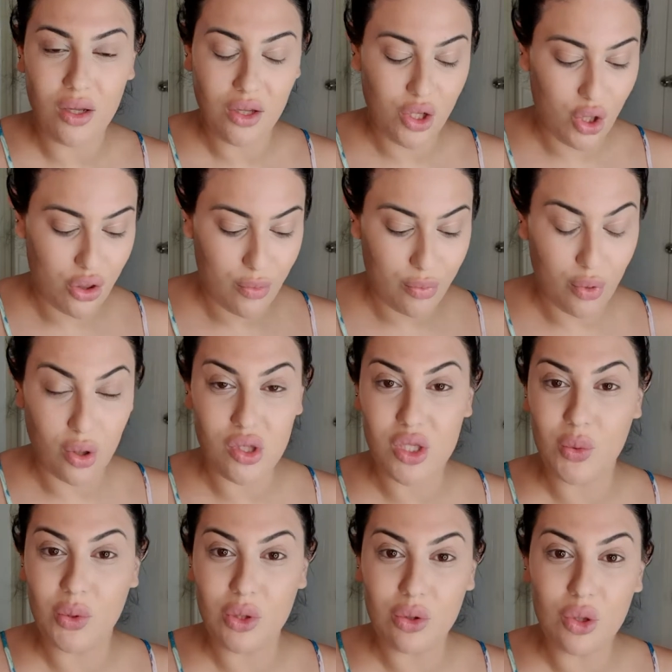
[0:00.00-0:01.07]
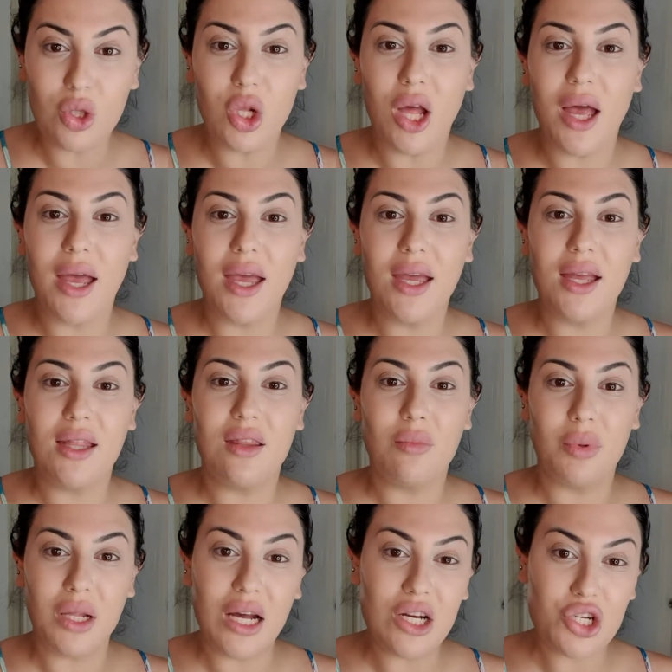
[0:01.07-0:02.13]
you know, the bronzer would look like and the
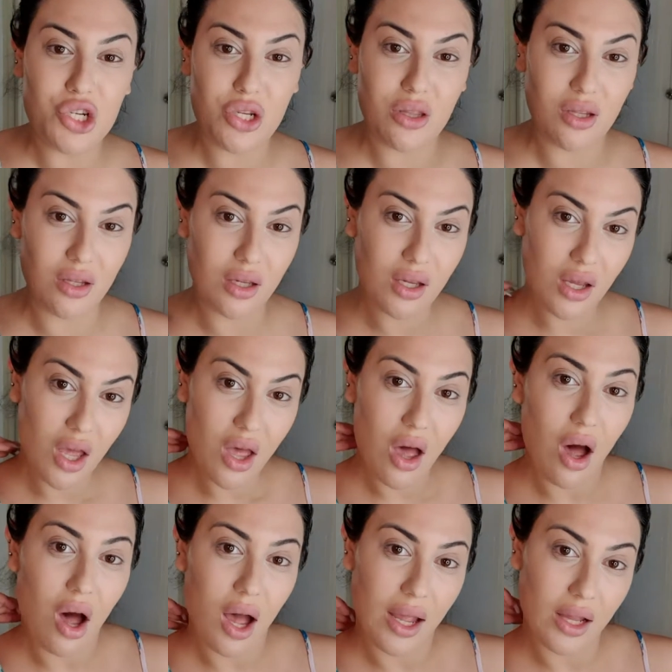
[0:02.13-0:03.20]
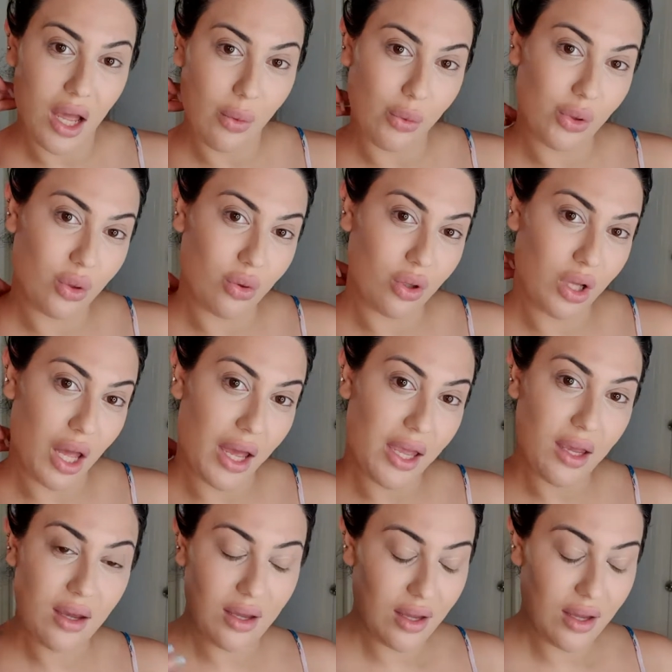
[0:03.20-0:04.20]
blush and the highlight would look like.